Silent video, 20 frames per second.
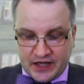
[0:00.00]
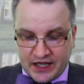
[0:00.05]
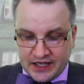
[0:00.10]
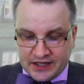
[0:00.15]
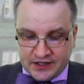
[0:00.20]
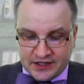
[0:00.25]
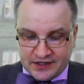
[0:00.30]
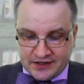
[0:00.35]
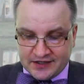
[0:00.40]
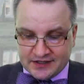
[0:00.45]

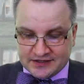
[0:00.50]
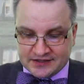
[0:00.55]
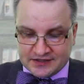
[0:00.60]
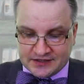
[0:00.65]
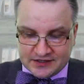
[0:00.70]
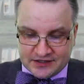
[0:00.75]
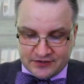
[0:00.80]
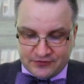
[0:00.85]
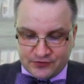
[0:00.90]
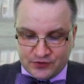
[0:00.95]
And then there's
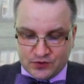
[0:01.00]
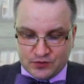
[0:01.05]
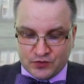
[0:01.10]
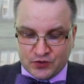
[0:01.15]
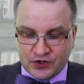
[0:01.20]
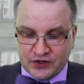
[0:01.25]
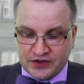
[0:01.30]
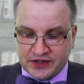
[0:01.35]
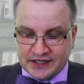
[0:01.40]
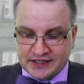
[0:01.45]
a few
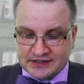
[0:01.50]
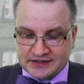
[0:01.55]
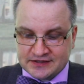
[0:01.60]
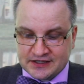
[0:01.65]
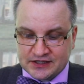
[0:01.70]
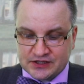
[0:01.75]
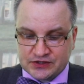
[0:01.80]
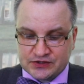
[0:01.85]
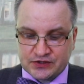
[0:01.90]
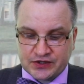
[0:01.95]
more things
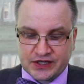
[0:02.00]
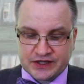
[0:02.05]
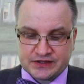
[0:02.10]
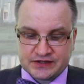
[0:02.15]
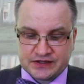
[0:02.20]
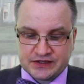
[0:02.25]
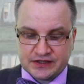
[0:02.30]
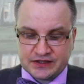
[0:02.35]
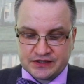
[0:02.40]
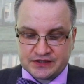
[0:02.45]
that, as you can
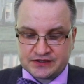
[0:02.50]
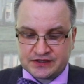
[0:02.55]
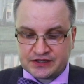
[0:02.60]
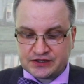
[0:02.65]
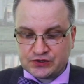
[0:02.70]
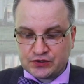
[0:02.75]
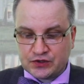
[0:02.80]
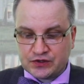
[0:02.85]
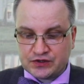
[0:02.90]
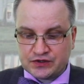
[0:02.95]
see, there's
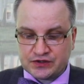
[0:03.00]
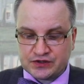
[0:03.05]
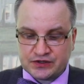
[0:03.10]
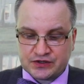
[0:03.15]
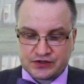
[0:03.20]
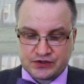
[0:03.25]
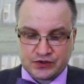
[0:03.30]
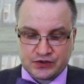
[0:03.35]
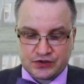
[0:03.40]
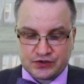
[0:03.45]

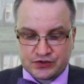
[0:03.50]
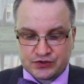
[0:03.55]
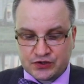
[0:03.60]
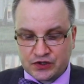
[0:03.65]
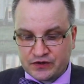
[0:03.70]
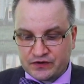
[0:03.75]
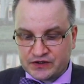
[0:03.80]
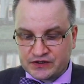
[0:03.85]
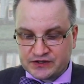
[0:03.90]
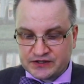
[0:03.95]
external
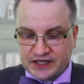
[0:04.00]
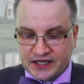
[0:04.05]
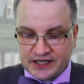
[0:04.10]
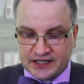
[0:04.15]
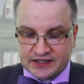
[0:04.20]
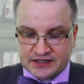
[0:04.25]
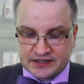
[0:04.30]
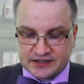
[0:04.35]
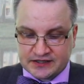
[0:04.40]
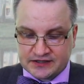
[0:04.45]
service
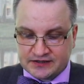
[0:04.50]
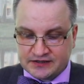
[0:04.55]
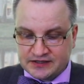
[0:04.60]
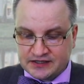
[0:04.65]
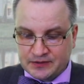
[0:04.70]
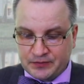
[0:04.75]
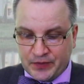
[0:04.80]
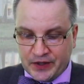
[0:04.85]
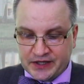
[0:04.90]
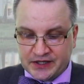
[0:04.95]
set,
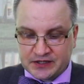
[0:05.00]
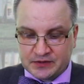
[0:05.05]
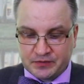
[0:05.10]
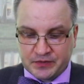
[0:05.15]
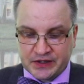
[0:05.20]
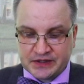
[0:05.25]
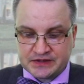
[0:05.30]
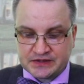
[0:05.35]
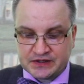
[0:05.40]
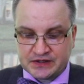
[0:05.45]
independent
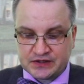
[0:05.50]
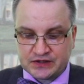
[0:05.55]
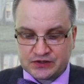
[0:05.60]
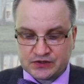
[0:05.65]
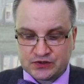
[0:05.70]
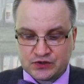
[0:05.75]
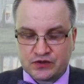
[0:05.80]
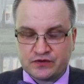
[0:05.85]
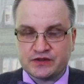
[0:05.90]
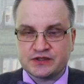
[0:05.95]

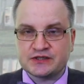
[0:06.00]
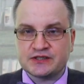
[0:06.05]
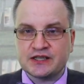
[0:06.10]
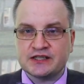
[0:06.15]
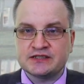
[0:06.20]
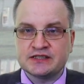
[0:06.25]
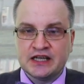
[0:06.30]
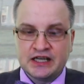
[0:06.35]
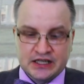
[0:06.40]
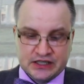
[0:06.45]
basic service
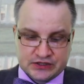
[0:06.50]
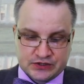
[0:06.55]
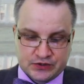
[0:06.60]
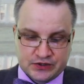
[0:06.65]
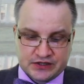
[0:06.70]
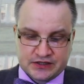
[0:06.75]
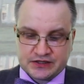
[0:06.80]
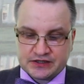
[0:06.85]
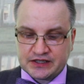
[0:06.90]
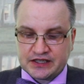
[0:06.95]
set. So
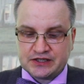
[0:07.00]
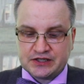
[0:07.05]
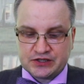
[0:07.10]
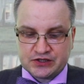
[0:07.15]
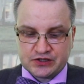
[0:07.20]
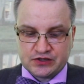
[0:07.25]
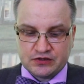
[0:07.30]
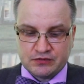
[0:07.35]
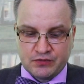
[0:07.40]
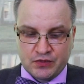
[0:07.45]
this is
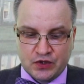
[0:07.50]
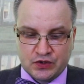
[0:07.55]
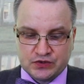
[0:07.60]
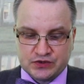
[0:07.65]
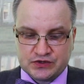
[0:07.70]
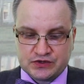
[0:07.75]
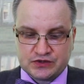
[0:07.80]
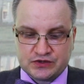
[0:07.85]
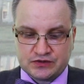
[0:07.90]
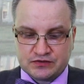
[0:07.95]
additional
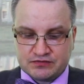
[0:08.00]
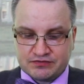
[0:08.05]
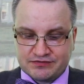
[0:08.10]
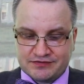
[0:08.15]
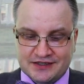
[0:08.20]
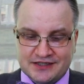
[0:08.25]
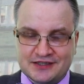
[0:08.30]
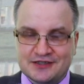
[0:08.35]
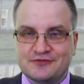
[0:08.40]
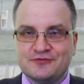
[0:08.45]
modes
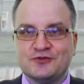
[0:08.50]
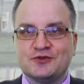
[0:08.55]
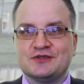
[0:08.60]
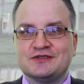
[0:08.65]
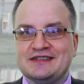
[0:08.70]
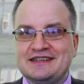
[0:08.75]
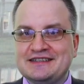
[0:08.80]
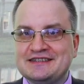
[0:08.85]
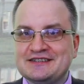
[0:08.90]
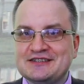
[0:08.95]

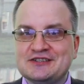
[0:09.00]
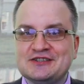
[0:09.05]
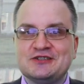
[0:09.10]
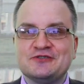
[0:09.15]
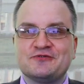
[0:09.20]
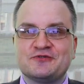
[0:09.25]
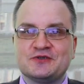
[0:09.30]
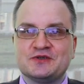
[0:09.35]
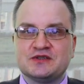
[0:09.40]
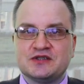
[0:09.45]
for
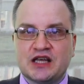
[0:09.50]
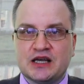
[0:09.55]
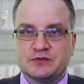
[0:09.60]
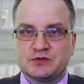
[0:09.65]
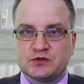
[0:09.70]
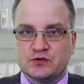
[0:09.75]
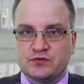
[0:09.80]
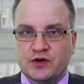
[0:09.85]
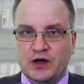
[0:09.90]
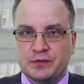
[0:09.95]
different
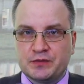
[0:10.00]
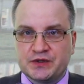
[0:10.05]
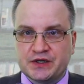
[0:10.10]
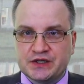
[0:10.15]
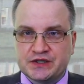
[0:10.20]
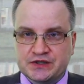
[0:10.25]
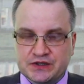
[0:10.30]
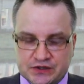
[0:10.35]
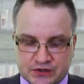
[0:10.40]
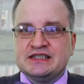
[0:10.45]
types of
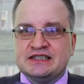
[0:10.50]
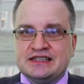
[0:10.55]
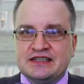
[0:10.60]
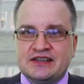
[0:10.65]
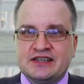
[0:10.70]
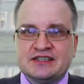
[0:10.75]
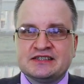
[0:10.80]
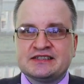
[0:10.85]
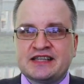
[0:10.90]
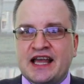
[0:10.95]
operation.
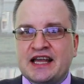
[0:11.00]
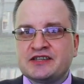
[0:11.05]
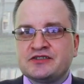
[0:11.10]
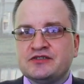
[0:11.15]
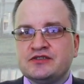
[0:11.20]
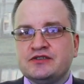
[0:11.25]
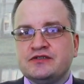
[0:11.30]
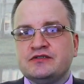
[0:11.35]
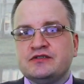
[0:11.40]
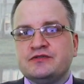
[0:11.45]
There's
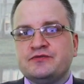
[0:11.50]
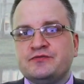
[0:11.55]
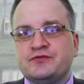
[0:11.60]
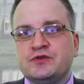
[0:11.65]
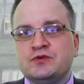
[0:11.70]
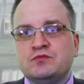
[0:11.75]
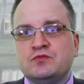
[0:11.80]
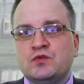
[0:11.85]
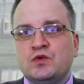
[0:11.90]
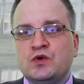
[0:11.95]
actually a
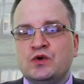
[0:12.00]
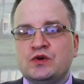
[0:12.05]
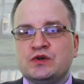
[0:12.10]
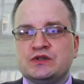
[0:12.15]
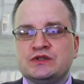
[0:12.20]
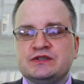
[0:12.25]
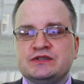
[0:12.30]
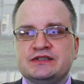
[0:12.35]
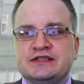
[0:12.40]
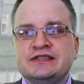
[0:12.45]
few
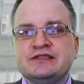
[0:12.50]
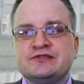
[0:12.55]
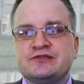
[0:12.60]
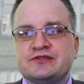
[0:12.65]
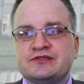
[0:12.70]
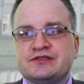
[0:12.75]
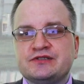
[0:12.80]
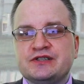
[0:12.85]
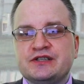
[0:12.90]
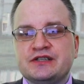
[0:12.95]
more
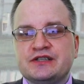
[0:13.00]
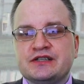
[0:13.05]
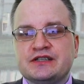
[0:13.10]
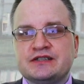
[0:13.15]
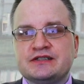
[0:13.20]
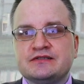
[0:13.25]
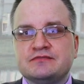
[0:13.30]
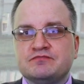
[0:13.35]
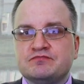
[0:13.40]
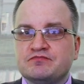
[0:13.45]

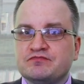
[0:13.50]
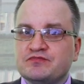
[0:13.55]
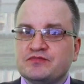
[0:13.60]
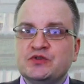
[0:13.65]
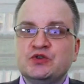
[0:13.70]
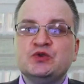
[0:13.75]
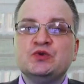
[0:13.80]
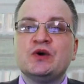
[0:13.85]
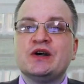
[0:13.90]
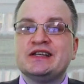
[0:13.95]
interesting
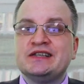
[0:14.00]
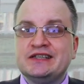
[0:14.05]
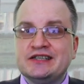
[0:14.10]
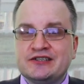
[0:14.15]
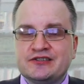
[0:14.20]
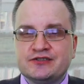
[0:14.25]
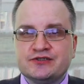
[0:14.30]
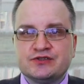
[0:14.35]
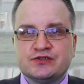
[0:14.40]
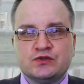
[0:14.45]
new
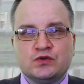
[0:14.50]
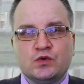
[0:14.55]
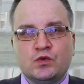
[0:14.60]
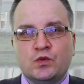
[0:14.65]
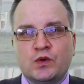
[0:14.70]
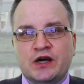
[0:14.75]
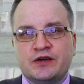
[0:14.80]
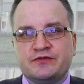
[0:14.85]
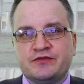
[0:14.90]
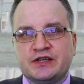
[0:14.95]
additions to
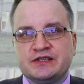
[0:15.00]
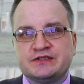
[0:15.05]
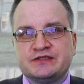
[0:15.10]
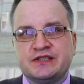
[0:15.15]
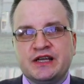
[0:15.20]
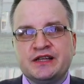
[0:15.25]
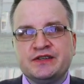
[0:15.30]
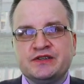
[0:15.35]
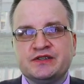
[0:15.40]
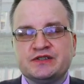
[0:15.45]
Wi-Fi
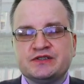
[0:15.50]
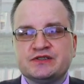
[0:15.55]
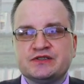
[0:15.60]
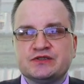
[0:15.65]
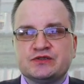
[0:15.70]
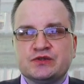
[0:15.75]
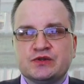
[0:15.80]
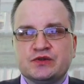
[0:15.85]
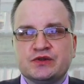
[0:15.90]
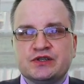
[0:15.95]

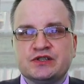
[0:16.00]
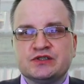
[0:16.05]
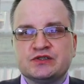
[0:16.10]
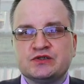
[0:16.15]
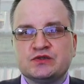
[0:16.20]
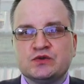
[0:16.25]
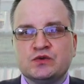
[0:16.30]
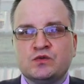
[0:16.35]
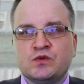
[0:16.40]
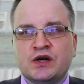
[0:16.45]
standards. So
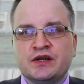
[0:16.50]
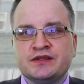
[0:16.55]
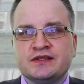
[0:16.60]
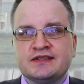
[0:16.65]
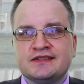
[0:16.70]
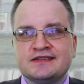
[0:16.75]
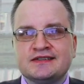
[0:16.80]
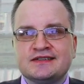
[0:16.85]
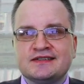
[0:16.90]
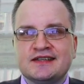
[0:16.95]
there's one
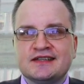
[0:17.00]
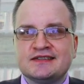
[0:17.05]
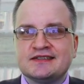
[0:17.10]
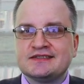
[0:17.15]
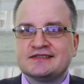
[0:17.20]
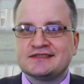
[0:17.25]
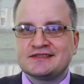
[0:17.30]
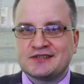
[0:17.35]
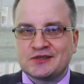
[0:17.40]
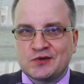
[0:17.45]
that
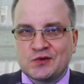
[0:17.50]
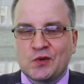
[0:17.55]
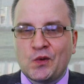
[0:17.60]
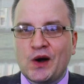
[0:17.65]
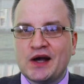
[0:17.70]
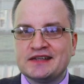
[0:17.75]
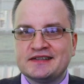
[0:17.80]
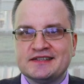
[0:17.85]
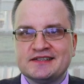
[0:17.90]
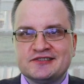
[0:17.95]
is
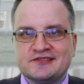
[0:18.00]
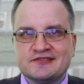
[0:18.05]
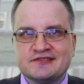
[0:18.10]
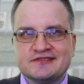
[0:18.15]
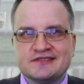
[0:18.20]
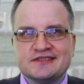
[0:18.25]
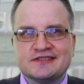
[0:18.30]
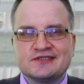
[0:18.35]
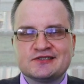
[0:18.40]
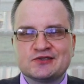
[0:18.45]
quite
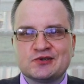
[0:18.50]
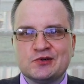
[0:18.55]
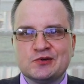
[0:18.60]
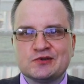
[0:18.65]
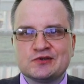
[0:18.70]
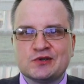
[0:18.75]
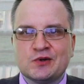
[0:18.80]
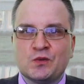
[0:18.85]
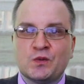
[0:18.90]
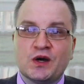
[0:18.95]
interesting. It's
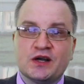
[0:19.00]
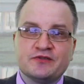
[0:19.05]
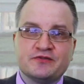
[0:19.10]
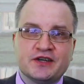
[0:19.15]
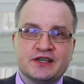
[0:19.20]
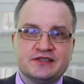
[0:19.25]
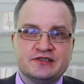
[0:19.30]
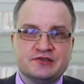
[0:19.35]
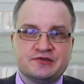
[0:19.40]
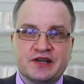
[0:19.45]
called
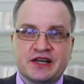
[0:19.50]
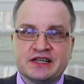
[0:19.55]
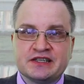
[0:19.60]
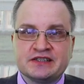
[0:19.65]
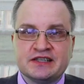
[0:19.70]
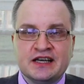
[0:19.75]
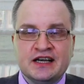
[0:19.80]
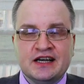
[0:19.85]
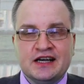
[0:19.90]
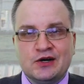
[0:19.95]
Wi-Fi
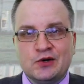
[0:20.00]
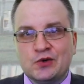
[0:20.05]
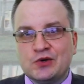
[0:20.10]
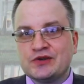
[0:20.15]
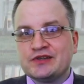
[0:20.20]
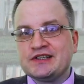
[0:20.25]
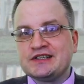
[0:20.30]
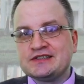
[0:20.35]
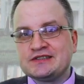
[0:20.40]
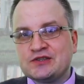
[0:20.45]
Direct,
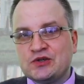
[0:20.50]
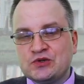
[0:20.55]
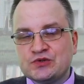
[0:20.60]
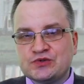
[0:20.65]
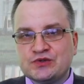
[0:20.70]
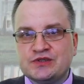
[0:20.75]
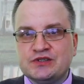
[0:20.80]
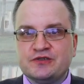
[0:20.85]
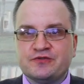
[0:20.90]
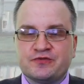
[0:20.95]
or there's
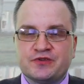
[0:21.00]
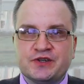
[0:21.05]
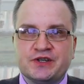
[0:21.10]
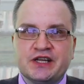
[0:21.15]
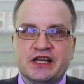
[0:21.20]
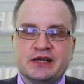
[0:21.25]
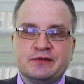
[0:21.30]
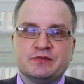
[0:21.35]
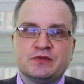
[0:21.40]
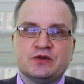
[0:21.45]
also a different
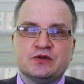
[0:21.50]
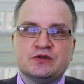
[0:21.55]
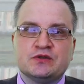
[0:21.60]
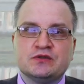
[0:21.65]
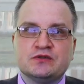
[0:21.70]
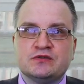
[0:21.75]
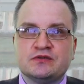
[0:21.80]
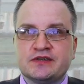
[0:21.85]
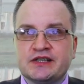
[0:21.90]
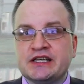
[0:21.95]
name,
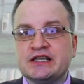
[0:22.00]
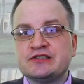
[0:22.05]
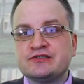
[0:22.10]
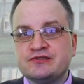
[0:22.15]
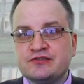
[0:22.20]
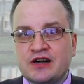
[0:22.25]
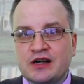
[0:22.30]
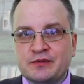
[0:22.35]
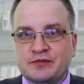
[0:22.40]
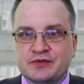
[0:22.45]
or
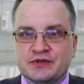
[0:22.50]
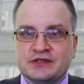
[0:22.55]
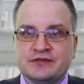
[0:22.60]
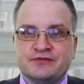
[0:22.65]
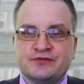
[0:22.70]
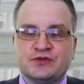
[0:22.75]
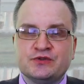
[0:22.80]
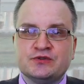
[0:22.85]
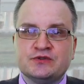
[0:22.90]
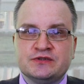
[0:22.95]
AirDrop
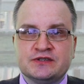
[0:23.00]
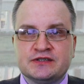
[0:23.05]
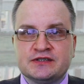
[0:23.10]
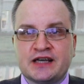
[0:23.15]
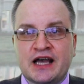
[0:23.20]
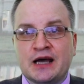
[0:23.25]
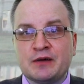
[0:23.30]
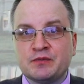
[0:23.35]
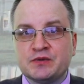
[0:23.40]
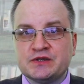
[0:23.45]
if you're in an
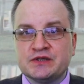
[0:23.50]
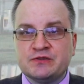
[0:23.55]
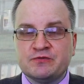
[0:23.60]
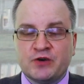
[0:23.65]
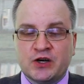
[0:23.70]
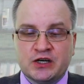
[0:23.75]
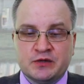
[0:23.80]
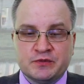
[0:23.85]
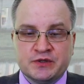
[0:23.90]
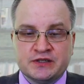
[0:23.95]
Apple
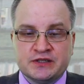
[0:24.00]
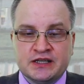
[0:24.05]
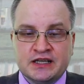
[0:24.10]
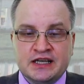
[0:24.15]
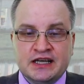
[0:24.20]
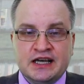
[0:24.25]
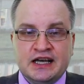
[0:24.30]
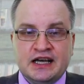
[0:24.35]
environment.